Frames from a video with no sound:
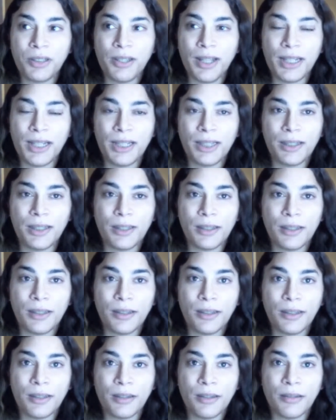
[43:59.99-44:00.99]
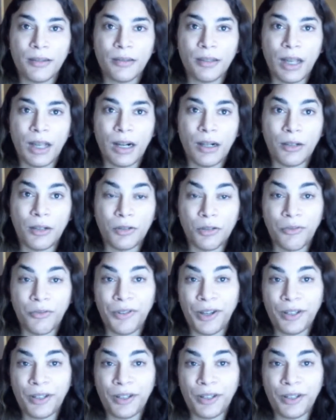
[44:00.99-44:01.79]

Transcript: that are so